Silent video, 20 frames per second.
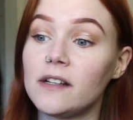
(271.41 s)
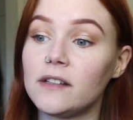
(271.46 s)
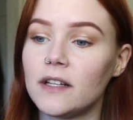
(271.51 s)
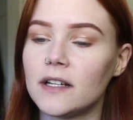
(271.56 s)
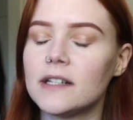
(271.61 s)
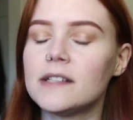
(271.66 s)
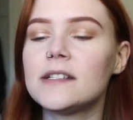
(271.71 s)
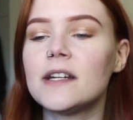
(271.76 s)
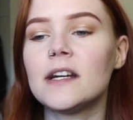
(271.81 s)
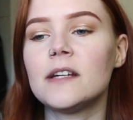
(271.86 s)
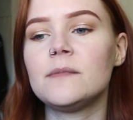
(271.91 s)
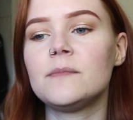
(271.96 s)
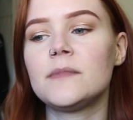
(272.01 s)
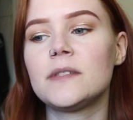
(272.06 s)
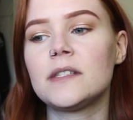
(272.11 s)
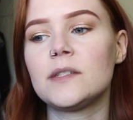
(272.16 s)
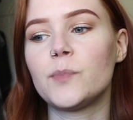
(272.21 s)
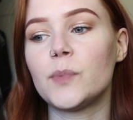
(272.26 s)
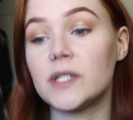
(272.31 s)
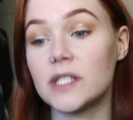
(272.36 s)
A lot of
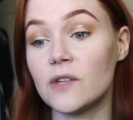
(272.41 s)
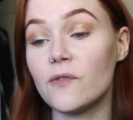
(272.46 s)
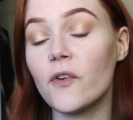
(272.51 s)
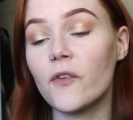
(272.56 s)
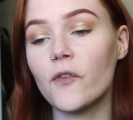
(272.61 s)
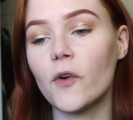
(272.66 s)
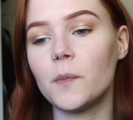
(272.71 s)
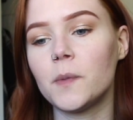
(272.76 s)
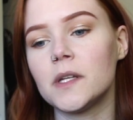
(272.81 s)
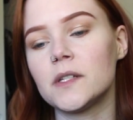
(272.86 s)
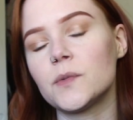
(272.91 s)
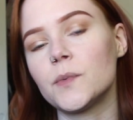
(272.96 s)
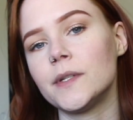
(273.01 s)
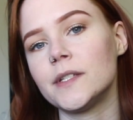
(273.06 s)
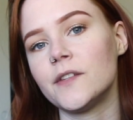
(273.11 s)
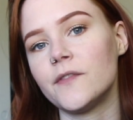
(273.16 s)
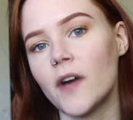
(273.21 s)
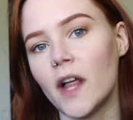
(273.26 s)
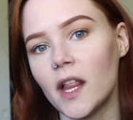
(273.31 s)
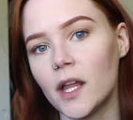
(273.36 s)
times specific phobias
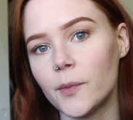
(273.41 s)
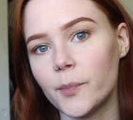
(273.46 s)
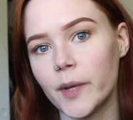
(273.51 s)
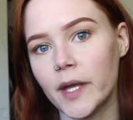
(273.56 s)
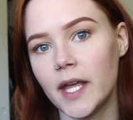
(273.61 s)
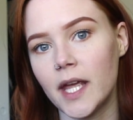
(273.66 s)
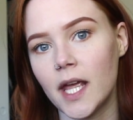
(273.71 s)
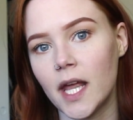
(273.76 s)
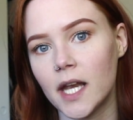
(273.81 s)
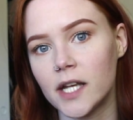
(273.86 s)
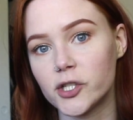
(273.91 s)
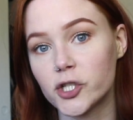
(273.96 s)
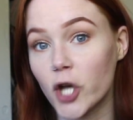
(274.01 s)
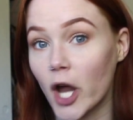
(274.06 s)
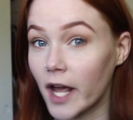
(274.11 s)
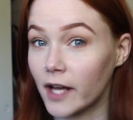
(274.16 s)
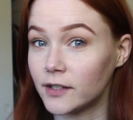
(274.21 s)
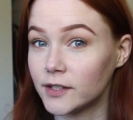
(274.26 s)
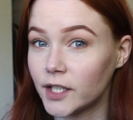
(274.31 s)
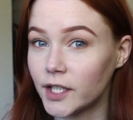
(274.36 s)
will develop in
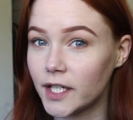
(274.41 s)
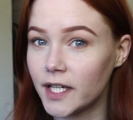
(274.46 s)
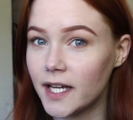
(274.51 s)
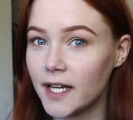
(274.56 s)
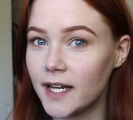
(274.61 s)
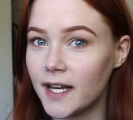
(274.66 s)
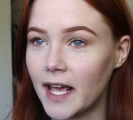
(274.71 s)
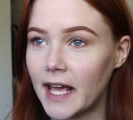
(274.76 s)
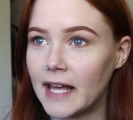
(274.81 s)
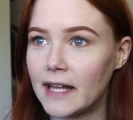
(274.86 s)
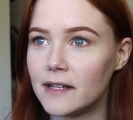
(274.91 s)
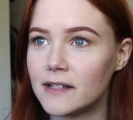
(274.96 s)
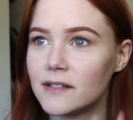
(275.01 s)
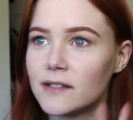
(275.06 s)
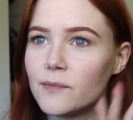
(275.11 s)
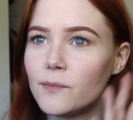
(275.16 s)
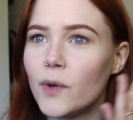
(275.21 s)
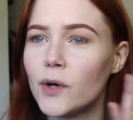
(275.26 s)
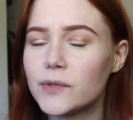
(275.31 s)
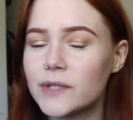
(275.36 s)
childhood,
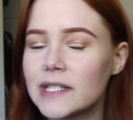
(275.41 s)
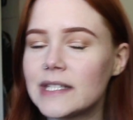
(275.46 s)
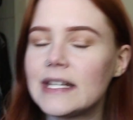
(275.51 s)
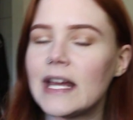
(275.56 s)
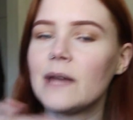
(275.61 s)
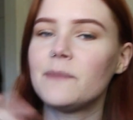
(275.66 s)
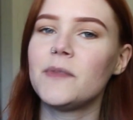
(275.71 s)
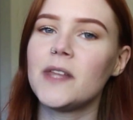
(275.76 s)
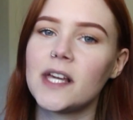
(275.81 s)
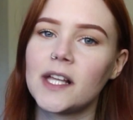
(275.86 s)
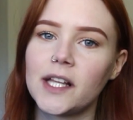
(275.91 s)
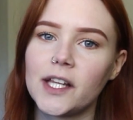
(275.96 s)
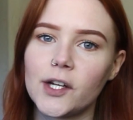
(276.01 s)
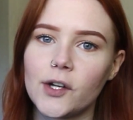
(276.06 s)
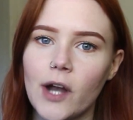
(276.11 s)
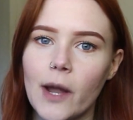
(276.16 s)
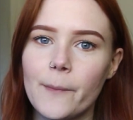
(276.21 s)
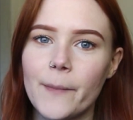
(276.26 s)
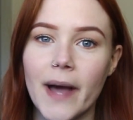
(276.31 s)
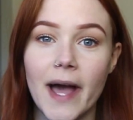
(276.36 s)
and most of the time they
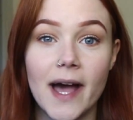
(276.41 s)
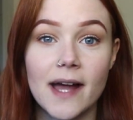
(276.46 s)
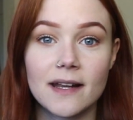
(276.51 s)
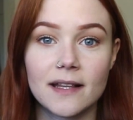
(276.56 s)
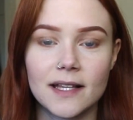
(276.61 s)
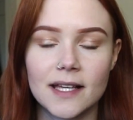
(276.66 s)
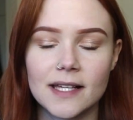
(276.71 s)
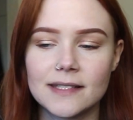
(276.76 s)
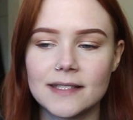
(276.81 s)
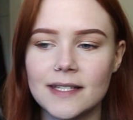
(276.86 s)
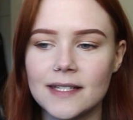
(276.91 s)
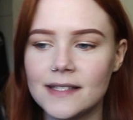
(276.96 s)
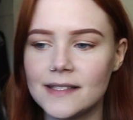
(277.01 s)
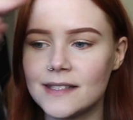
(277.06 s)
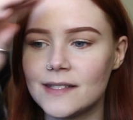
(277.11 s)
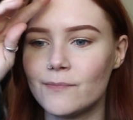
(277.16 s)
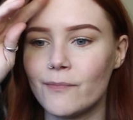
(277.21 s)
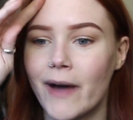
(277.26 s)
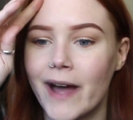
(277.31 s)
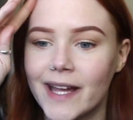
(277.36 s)
clear up by
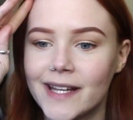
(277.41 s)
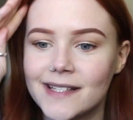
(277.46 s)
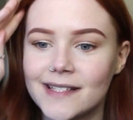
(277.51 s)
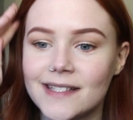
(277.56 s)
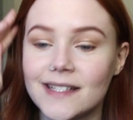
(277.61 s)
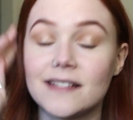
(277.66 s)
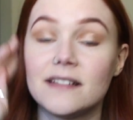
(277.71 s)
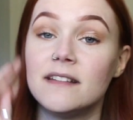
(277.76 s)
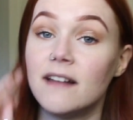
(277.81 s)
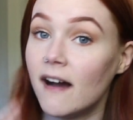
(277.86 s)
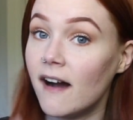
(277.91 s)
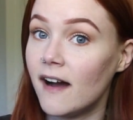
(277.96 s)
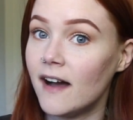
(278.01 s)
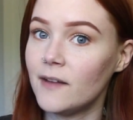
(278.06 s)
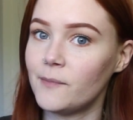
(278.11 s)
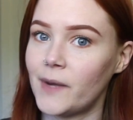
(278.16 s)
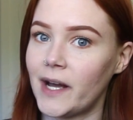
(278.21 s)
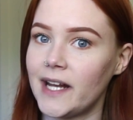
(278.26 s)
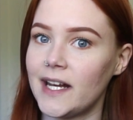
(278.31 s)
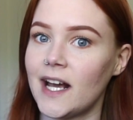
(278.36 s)
adolescence. Mine did
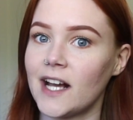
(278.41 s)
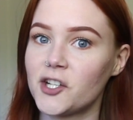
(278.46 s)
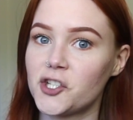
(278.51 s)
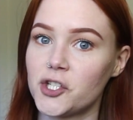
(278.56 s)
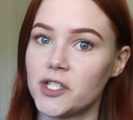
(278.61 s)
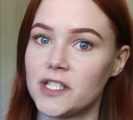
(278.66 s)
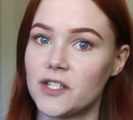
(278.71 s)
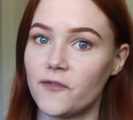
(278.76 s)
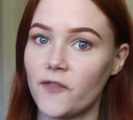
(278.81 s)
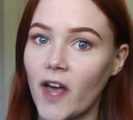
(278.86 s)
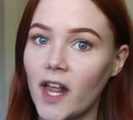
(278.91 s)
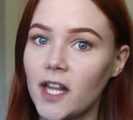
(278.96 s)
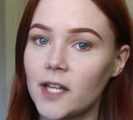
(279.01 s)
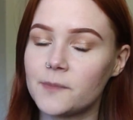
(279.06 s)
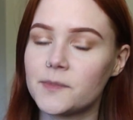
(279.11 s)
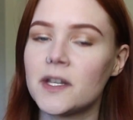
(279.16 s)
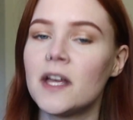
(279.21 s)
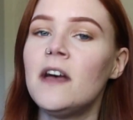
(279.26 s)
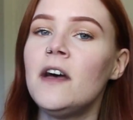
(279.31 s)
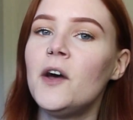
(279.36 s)
not. Mine actually
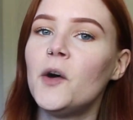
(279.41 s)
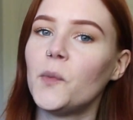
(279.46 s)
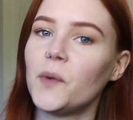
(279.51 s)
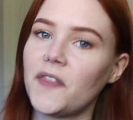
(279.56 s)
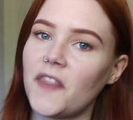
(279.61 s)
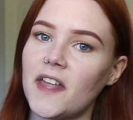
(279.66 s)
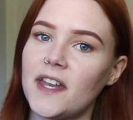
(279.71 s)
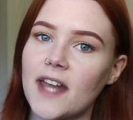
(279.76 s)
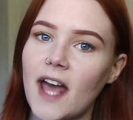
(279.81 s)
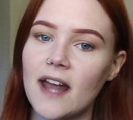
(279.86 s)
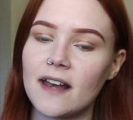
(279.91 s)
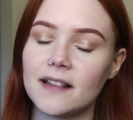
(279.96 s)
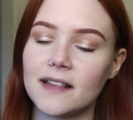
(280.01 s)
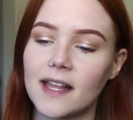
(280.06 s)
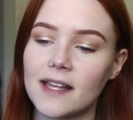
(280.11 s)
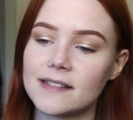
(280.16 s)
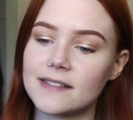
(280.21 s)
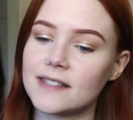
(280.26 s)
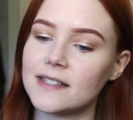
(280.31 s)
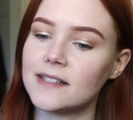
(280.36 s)
developed within
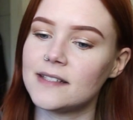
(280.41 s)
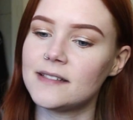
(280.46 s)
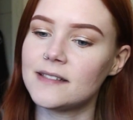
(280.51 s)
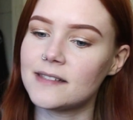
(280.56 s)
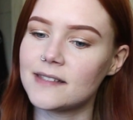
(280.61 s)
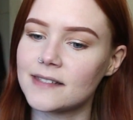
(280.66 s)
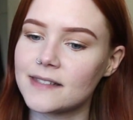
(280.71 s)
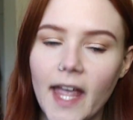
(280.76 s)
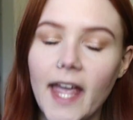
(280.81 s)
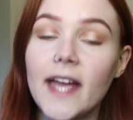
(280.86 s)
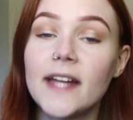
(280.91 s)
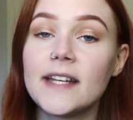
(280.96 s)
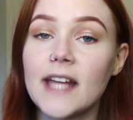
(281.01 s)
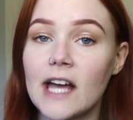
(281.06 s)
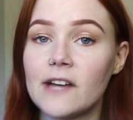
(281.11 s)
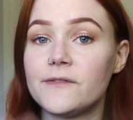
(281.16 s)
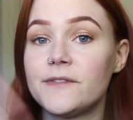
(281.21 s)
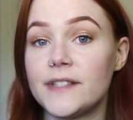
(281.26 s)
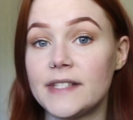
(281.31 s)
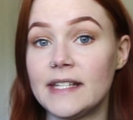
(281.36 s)
adolescence and
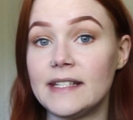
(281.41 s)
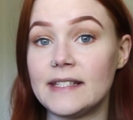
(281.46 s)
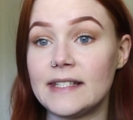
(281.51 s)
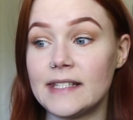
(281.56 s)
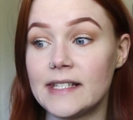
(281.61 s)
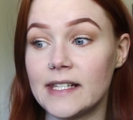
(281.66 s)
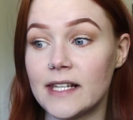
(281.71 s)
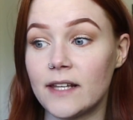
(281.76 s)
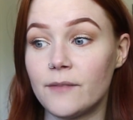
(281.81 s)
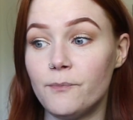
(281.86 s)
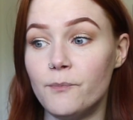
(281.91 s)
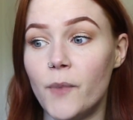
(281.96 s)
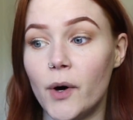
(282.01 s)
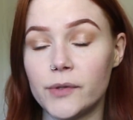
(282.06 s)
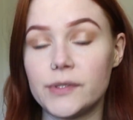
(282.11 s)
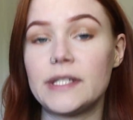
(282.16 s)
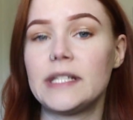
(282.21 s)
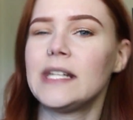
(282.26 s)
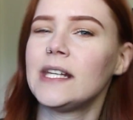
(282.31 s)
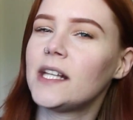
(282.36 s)
have since
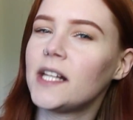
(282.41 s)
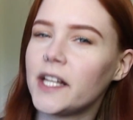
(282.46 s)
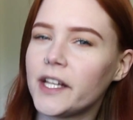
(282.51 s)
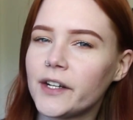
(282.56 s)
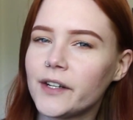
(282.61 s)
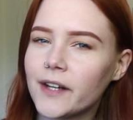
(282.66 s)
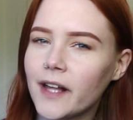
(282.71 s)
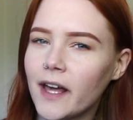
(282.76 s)
mostly cleared